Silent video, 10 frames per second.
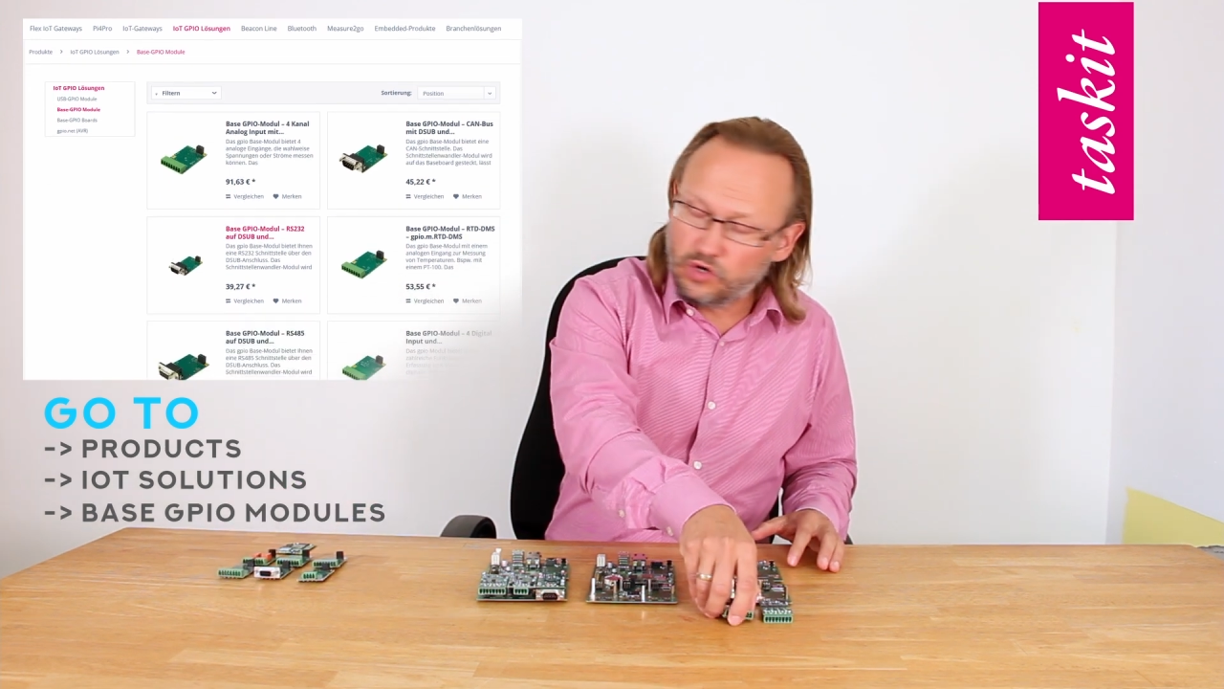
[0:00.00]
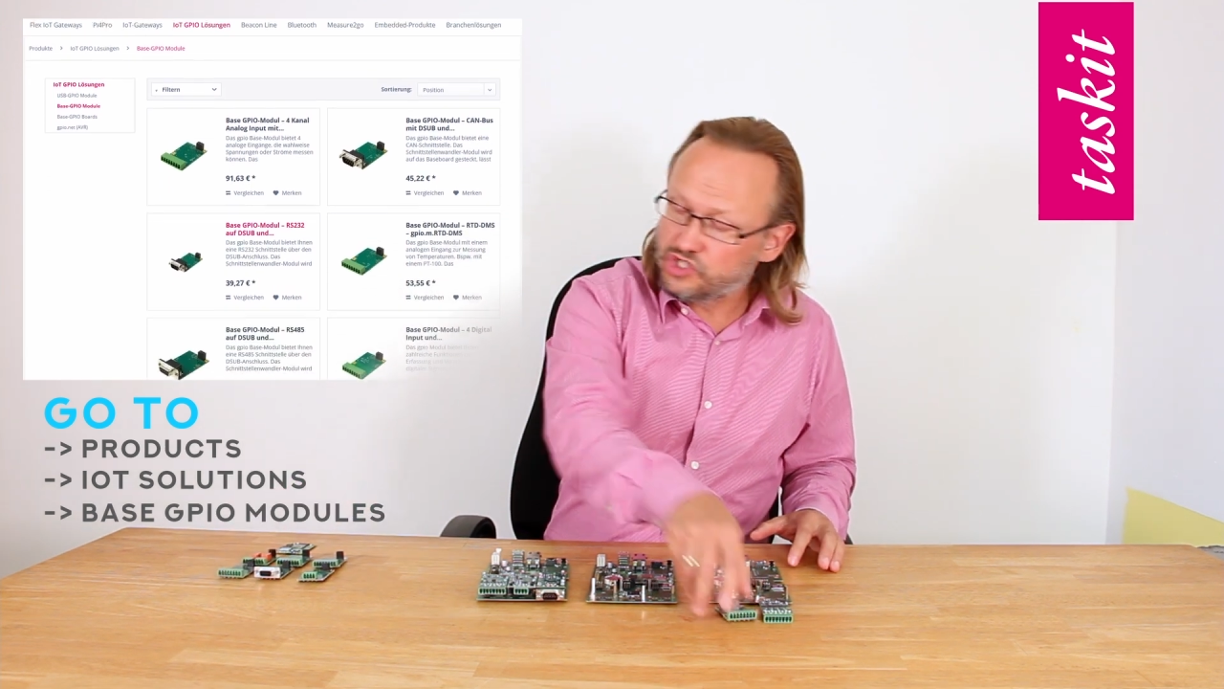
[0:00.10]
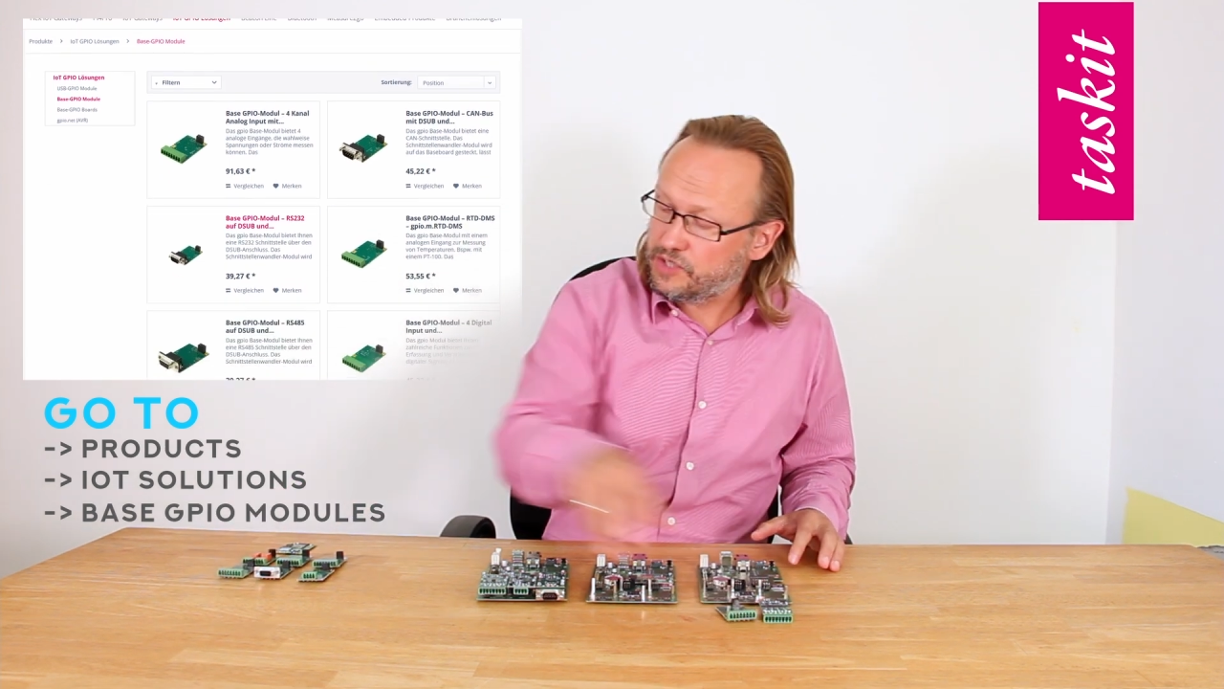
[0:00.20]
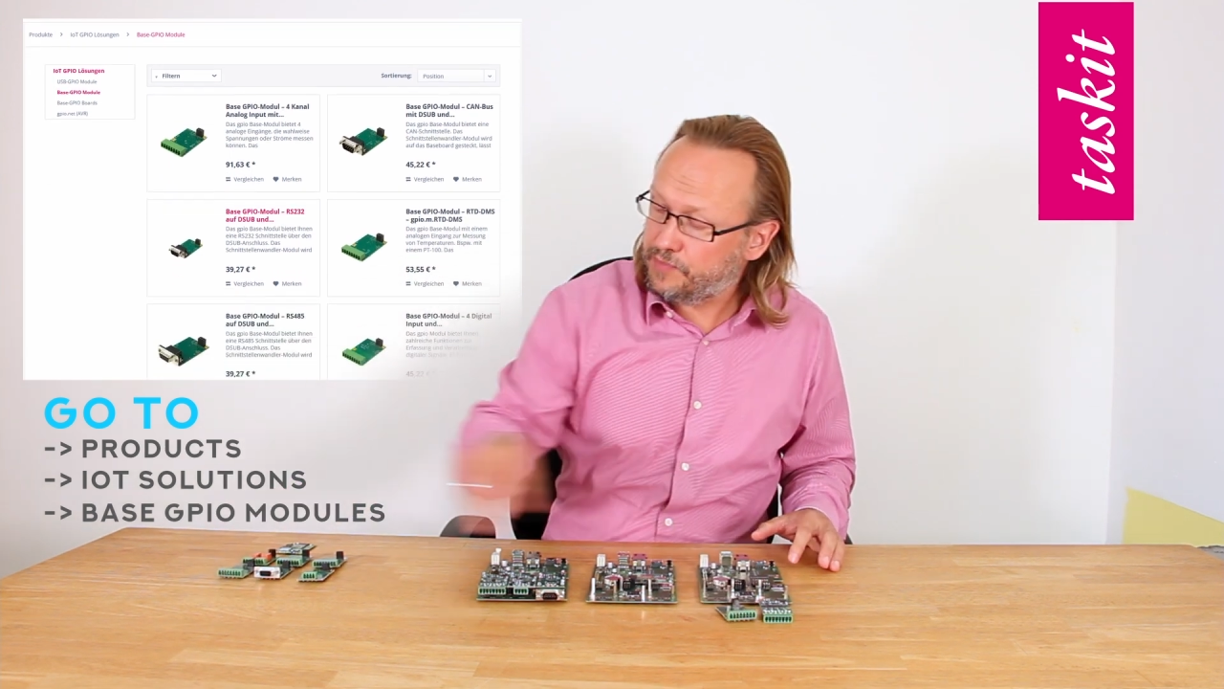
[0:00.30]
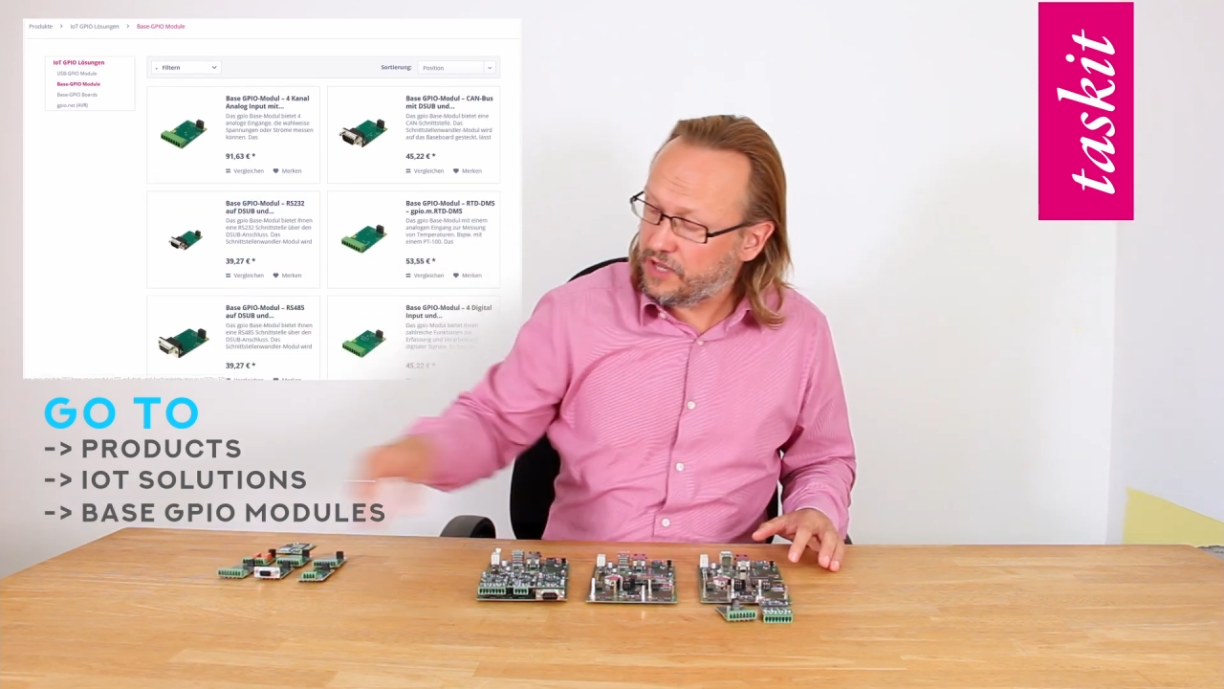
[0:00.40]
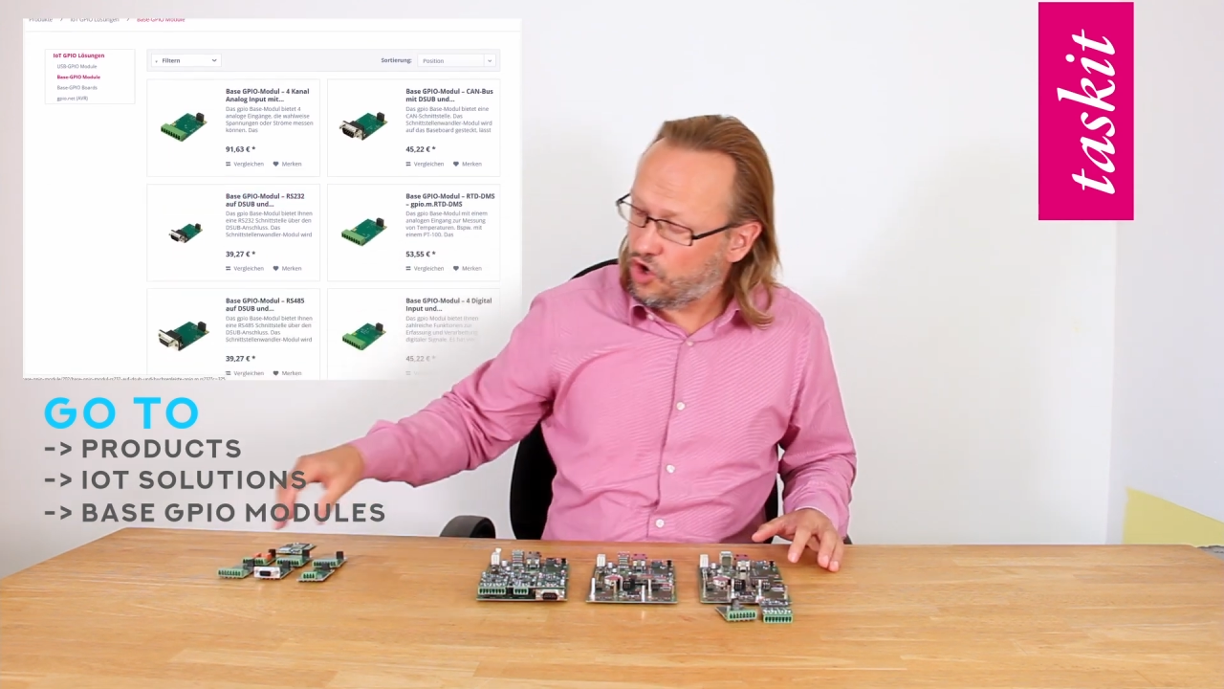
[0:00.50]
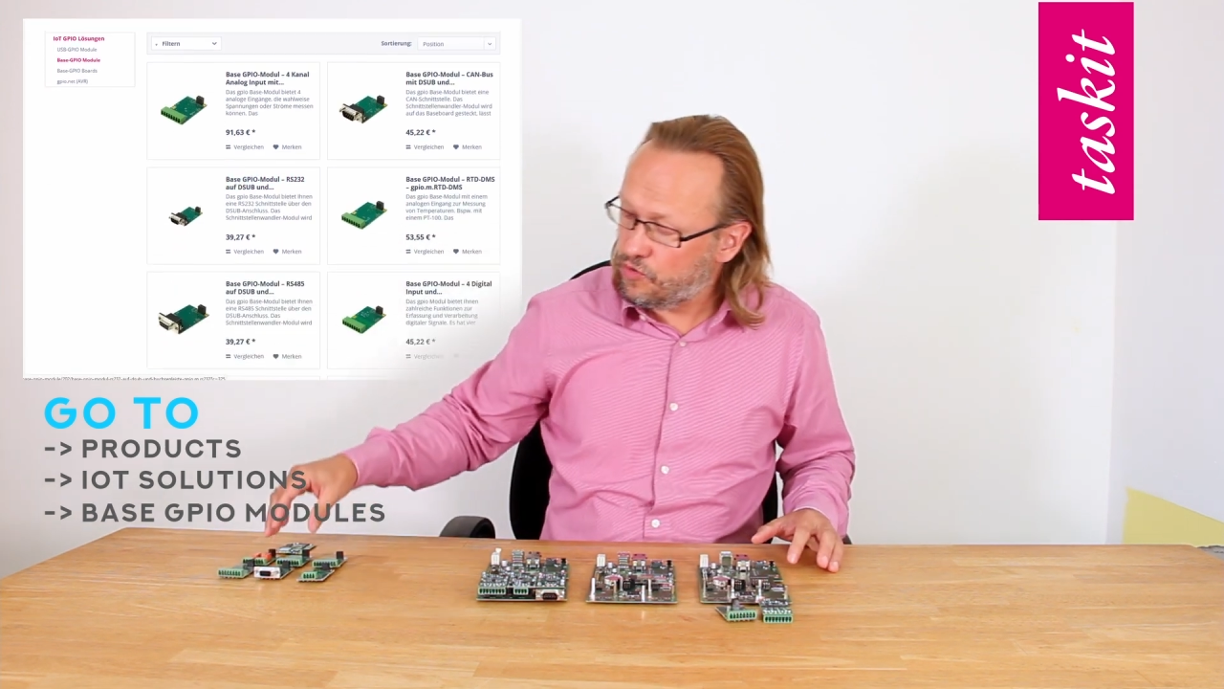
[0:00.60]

GPIO